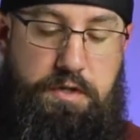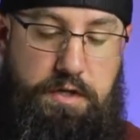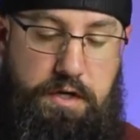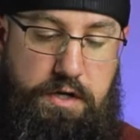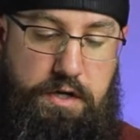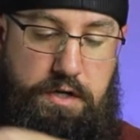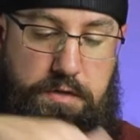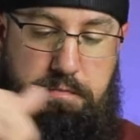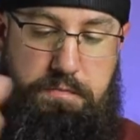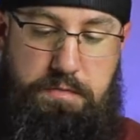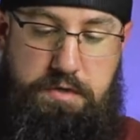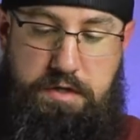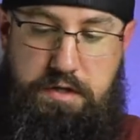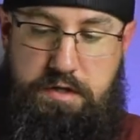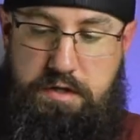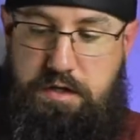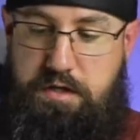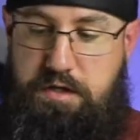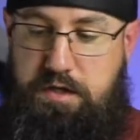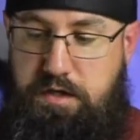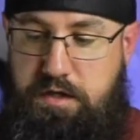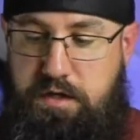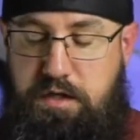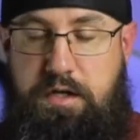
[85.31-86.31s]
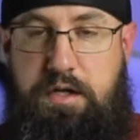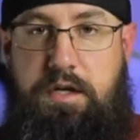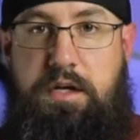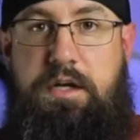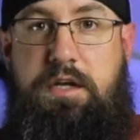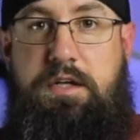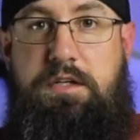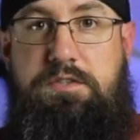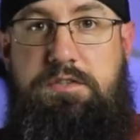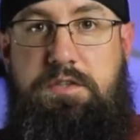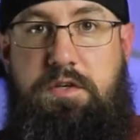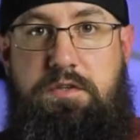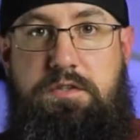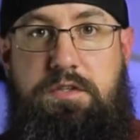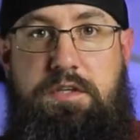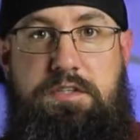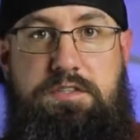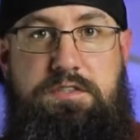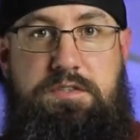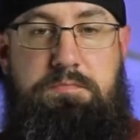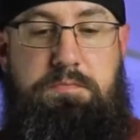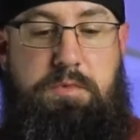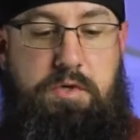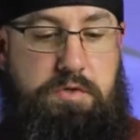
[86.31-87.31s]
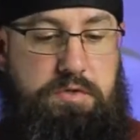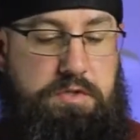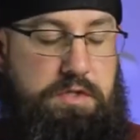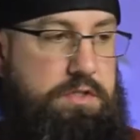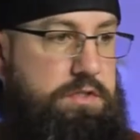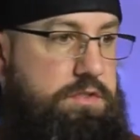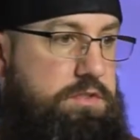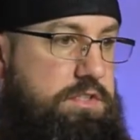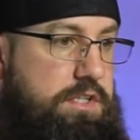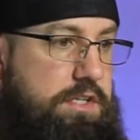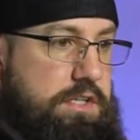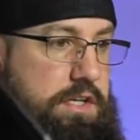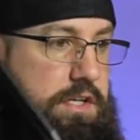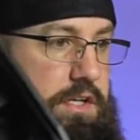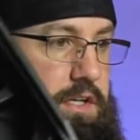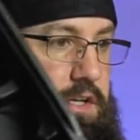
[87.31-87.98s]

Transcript: up, it's all nice and molded. Check it